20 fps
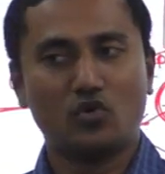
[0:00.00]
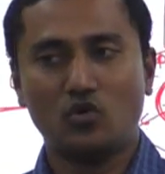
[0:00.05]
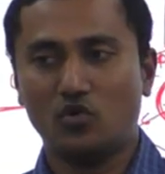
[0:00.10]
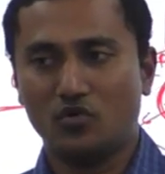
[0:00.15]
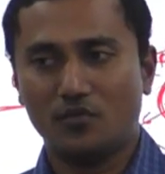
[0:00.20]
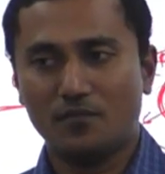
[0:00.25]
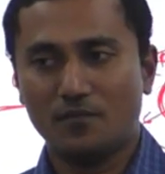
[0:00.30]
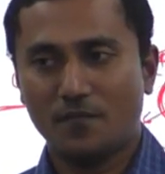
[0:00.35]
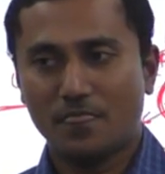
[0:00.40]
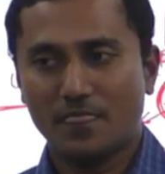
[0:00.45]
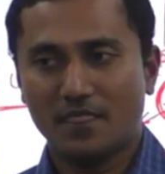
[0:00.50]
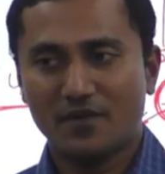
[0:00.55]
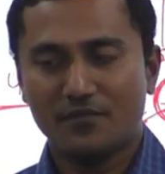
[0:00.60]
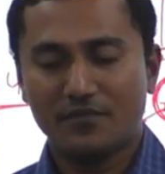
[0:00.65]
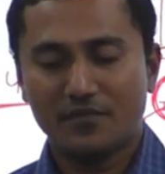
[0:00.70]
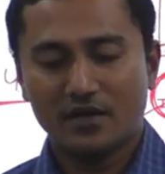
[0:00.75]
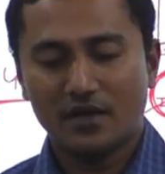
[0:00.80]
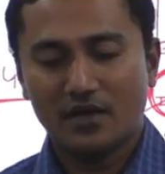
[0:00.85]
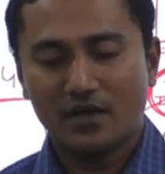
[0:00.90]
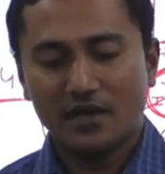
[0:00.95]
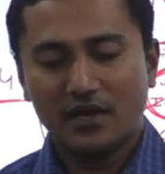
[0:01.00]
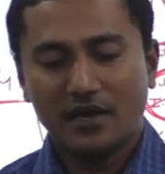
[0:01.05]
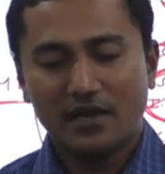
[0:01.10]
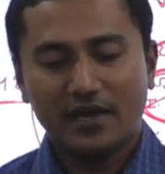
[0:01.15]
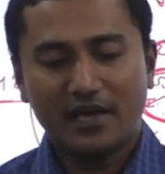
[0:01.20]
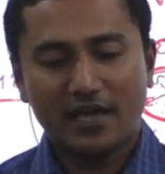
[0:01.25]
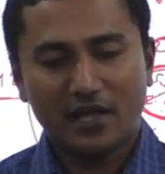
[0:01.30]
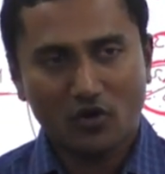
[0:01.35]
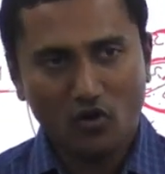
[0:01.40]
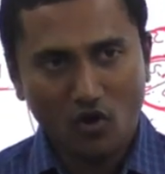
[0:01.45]
No.
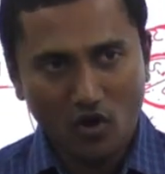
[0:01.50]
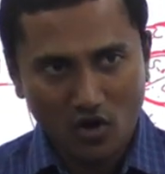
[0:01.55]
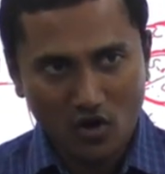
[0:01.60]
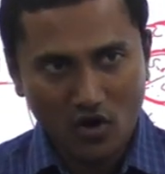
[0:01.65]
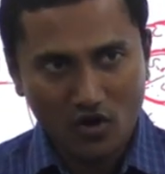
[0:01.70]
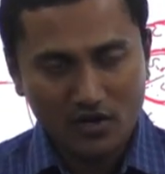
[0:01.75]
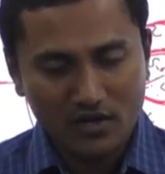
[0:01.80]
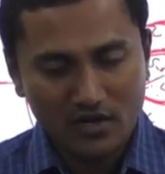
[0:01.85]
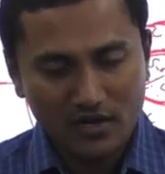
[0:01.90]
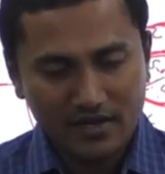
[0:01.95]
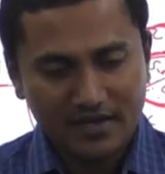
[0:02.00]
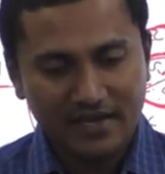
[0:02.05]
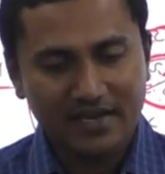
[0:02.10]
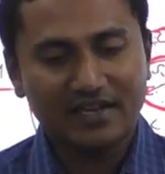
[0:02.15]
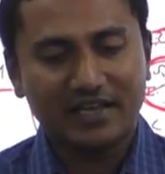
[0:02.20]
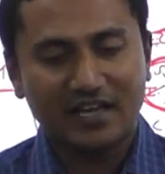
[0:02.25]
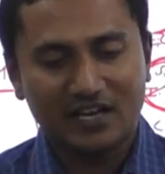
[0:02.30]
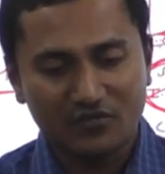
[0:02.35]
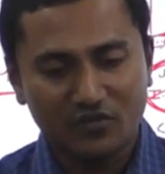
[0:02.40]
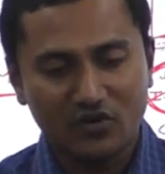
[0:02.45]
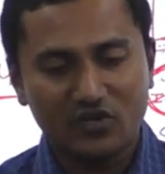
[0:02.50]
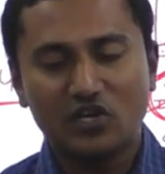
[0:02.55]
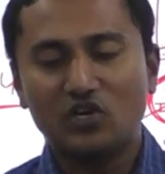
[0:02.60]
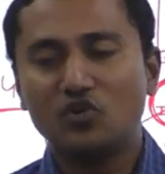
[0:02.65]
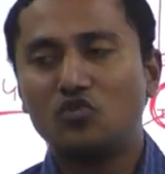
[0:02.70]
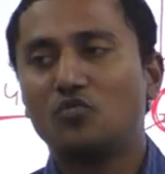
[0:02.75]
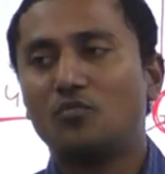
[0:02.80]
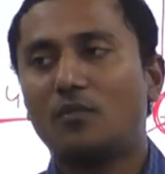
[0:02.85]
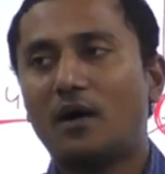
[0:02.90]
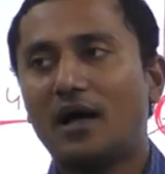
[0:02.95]
A rock can convert
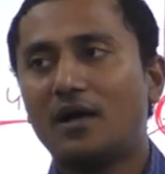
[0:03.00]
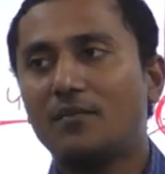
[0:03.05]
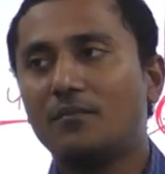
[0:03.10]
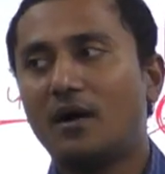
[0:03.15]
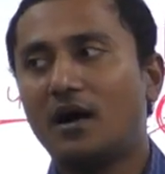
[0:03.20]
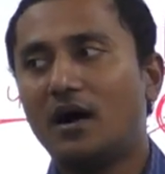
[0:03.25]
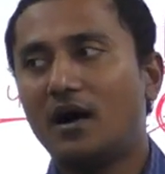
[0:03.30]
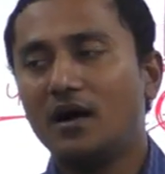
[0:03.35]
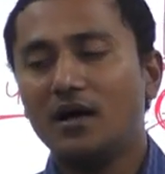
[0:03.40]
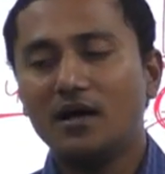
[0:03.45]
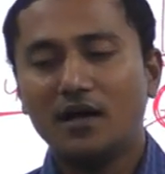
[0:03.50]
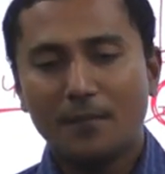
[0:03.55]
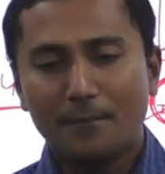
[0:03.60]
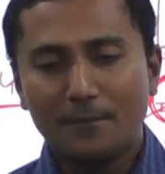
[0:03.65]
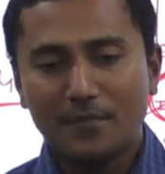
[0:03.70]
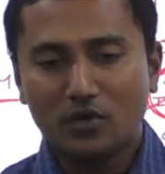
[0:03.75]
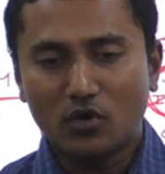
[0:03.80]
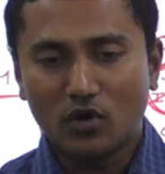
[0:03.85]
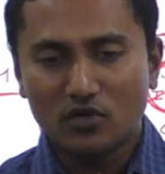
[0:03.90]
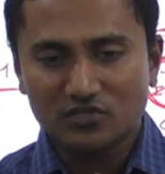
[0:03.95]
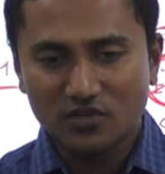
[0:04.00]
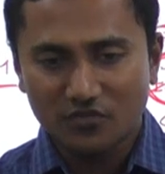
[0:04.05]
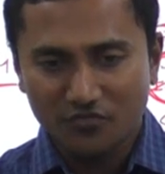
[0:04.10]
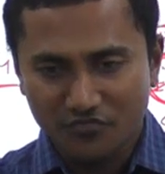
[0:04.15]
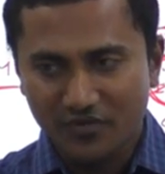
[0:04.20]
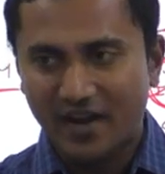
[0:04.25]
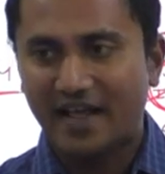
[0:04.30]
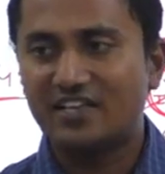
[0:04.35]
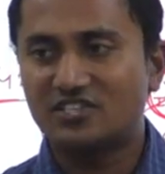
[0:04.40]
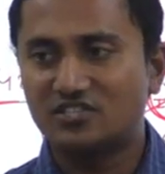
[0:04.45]
into magma because of
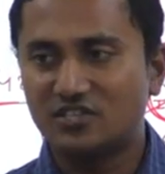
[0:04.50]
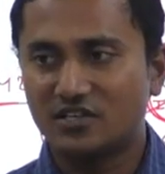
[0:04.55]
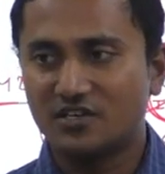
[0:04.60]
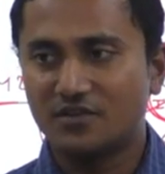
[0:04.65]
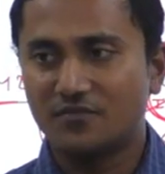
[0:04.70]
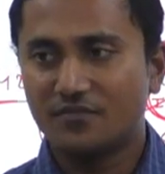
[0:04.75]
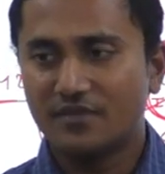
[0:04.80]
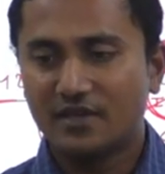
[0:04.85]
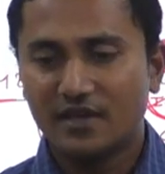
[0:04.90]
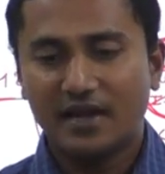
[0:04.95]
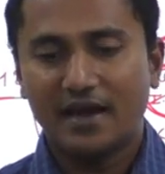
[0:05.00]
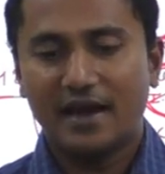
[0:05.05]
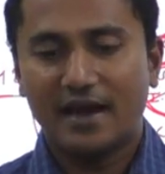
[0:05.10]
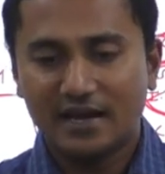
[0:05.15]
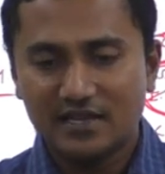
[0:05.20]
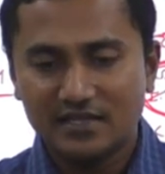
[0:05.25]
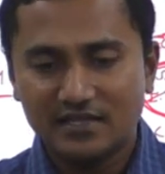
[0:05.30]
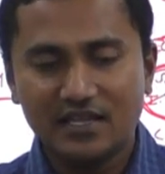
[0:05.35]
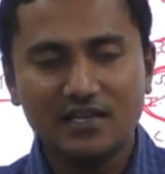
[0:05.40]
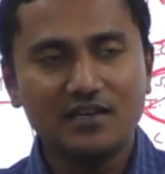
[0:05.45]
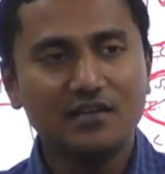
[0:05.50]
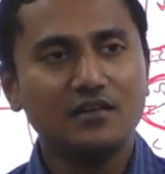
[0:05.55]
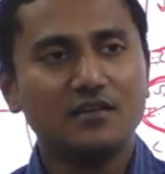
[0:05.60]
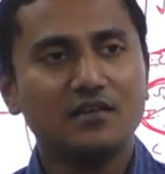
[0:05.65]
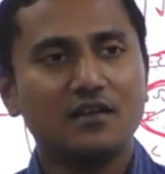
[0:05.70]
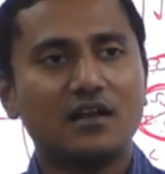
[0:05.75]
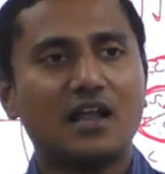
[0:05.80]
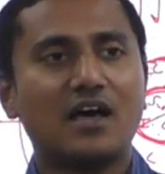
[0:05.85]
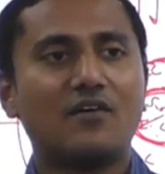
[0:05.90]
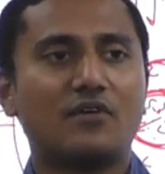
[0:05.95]
fracture, and then
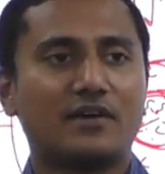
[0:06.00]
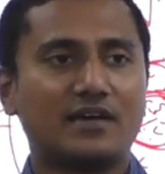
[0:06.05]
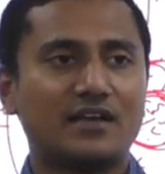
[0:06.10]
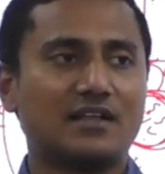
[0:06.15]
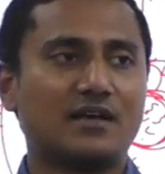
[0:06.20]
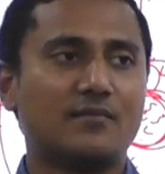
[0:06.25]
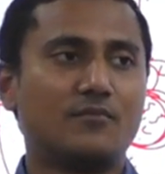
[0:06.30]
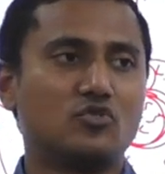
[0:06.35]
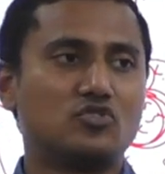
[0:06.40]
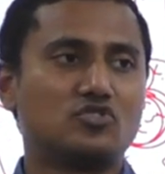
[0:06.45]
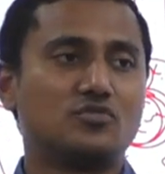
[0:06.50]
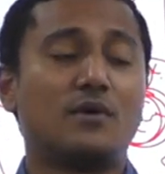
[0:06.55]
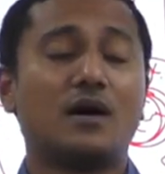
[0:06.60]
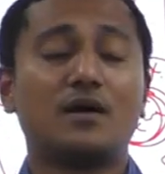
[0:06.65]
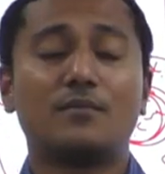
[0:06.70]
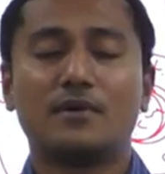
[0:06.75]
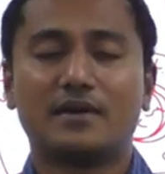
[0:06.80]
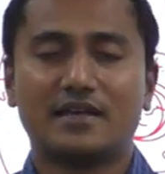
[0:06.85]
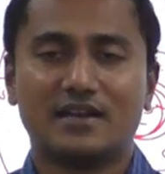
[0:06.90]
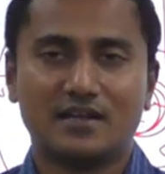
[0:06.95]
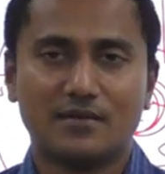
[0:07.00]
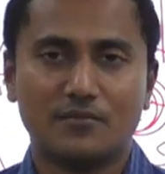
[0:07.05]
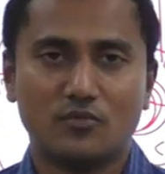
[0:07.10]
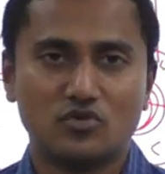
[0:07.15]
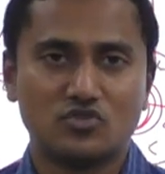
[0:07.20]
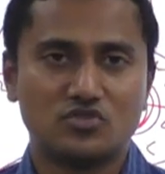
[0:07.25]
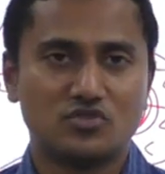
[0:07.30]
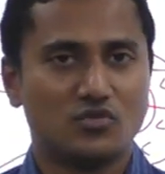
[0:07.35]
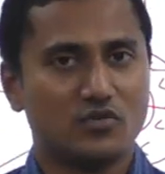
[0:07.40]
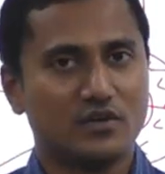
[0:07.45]
lava can come out, magma can come
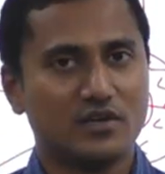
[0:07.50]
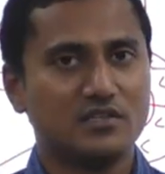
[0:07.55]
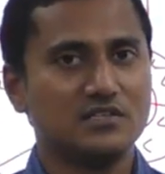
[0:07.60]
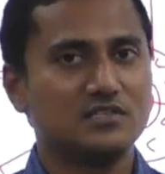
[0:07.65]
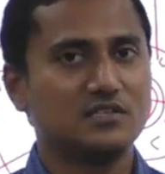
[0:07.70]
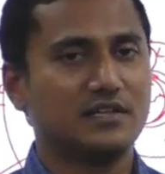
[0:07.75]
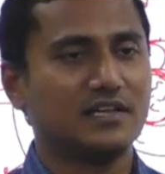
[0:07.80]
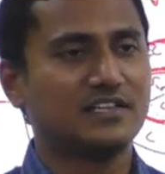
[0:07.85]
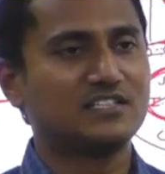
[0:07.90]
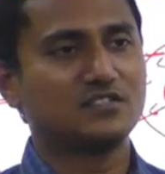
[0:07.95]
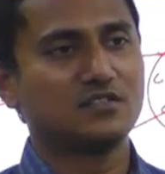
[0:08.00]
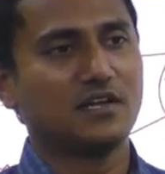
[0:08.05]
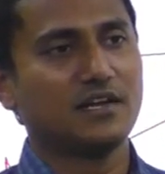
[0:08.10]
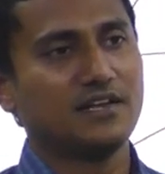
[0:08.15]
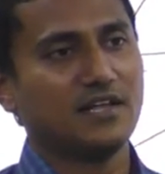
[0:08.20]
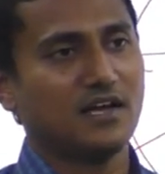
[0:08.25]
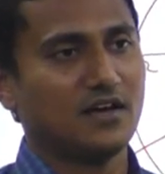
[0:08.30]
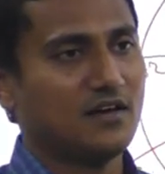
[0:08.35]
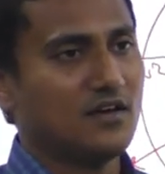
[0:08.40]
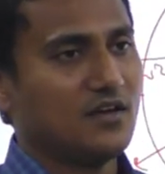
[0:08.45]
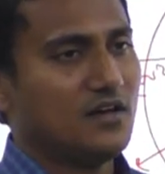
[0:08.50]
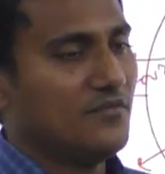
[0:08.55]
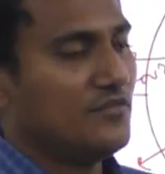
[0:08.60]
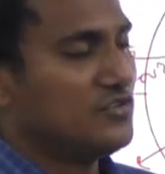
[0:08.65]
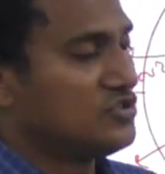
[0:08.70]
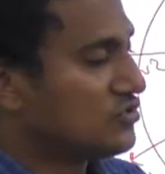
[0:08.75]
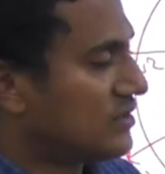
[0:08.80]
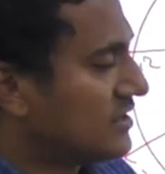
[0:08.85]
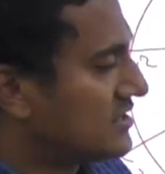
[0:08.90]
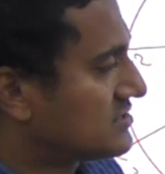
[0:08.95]
out. Okay? This is the next idea,
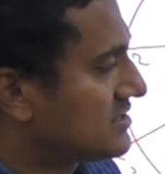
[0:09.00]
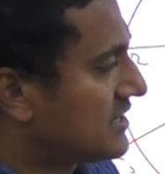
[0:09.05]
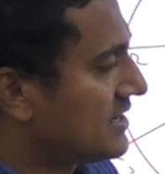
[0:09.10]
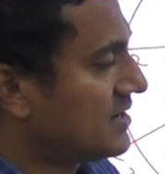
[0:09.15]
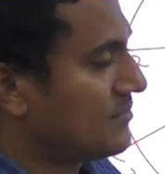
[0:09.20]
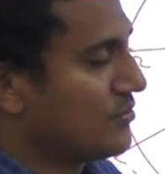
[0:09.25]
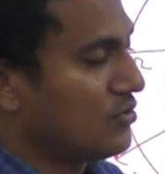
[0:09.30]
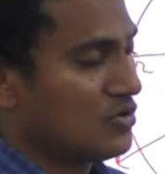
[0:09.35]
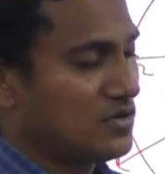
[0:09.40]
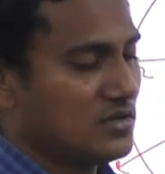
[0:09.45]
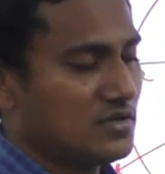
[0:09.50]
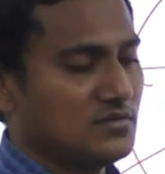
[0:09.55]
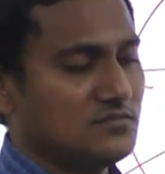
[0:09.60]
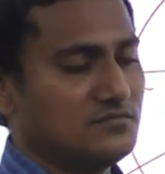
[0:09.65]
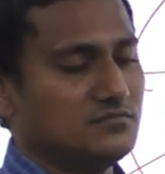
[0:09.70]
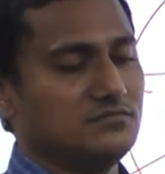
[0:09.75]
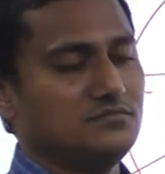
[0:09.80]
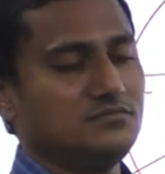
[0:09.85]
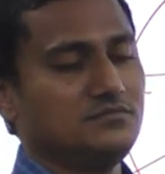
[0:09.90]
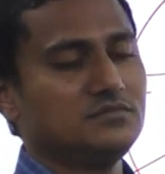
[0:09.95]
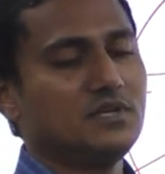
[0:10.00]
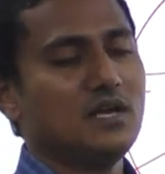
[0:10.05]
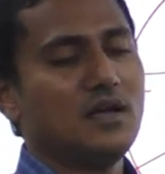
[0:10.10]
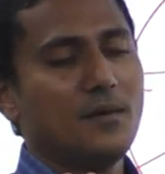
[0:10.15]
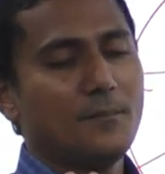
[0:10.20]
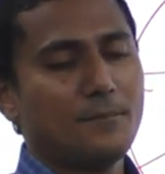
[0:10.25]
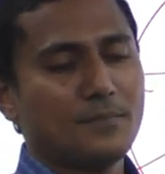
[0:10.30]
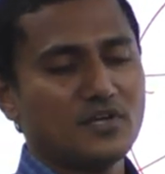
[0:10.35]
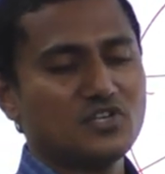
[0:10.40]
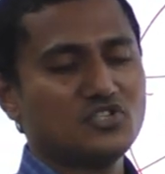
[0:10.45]
which you understand about
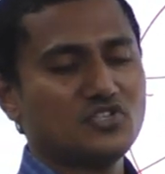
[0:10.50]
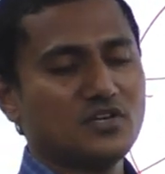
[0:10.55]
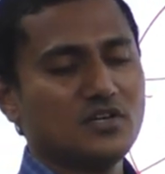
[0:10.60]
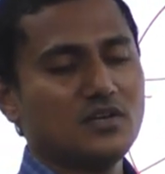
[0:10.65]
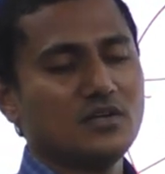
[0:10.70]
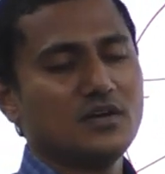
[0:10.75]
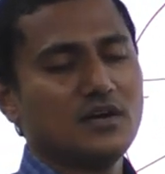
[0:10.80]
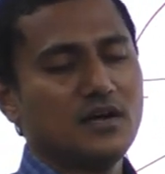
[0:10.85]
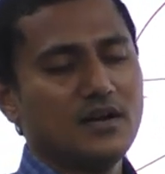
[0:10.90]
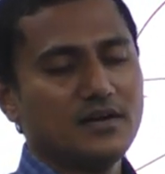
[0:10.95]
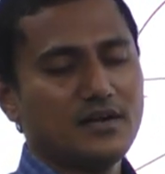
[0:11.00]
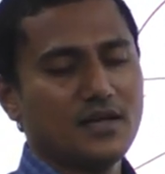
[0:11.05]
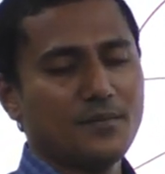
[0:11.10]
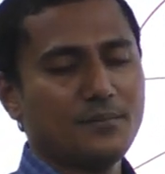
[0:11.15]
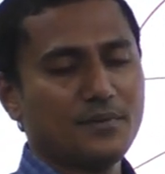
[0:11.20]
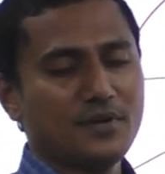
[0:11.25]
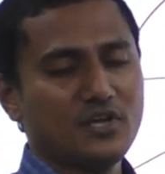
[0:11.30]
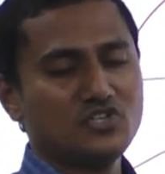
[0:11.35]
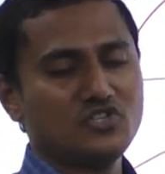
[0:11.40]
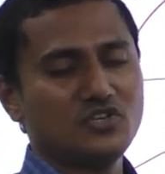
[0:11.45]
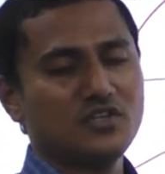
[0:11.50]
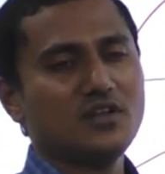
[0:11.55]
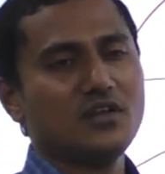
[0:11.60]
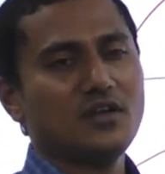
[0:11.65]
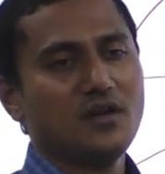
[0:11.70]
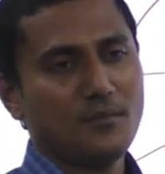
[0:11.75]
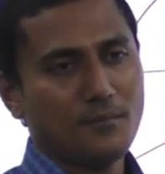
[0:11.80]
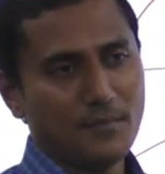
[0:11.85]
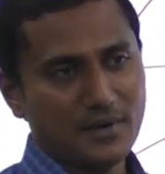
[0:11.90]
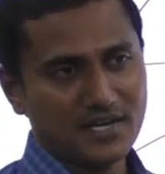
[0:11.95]
pressure, temperature,
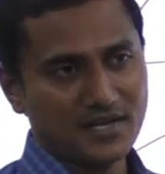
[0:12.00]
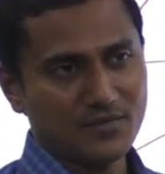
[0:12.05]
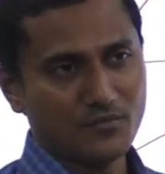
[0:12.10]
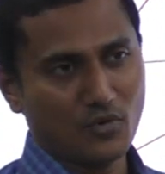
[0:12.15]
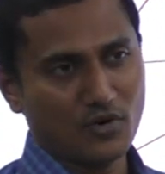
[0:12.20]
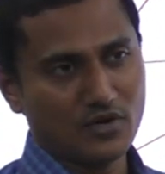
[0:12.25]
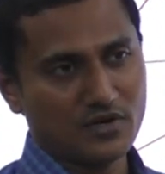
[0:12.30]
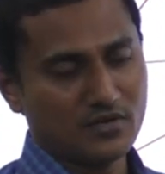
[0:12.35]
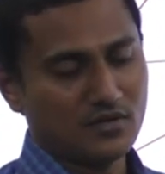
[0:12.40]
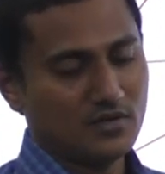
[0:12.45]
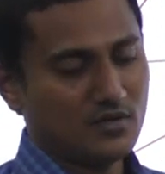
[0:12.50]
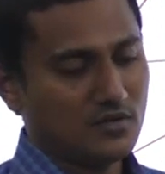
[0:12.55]
melting point.